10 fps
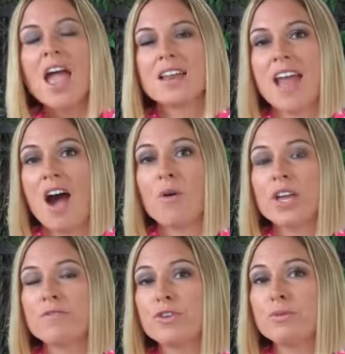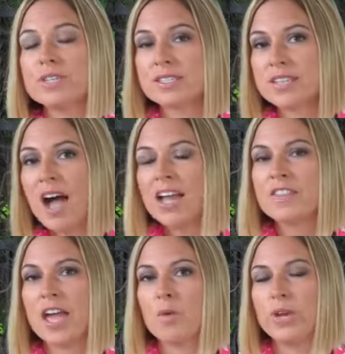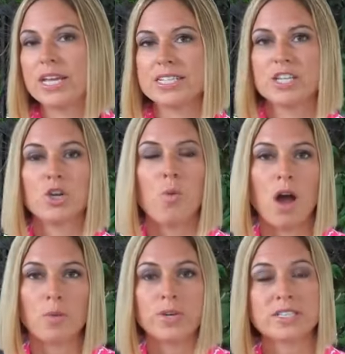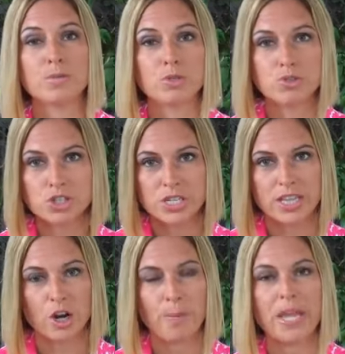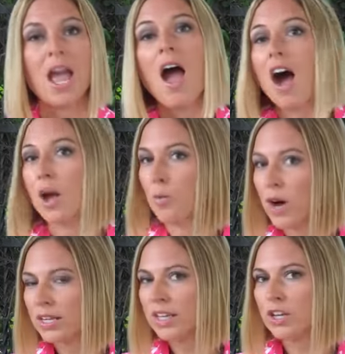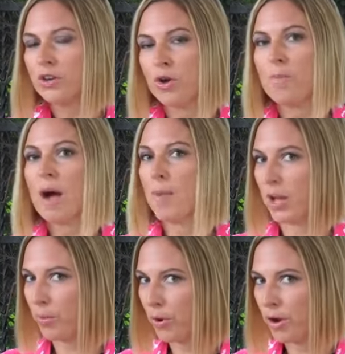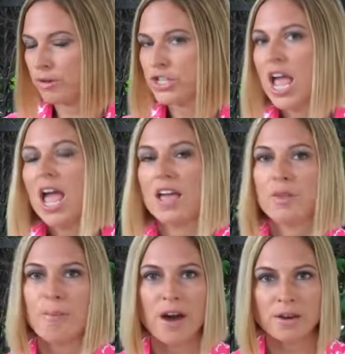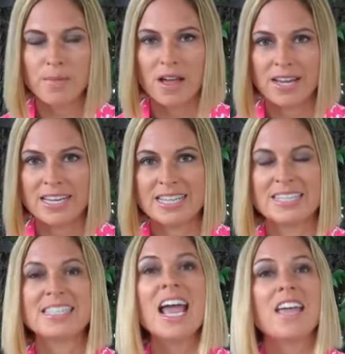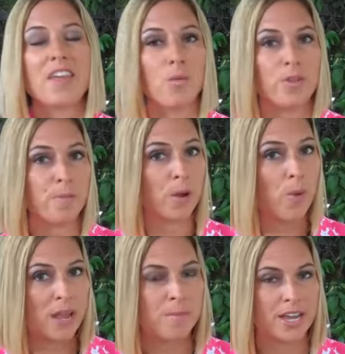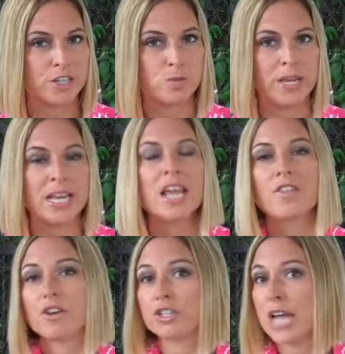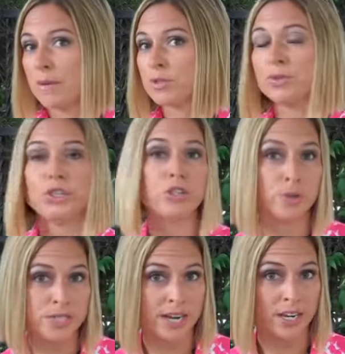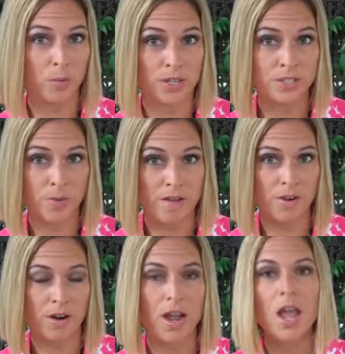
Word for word: Now, if you decide that we continue on with some nutrition therapy, I want to let you know about my approach. And the bottom line is that with my weight management, there is absolutely no dieting whatsoever.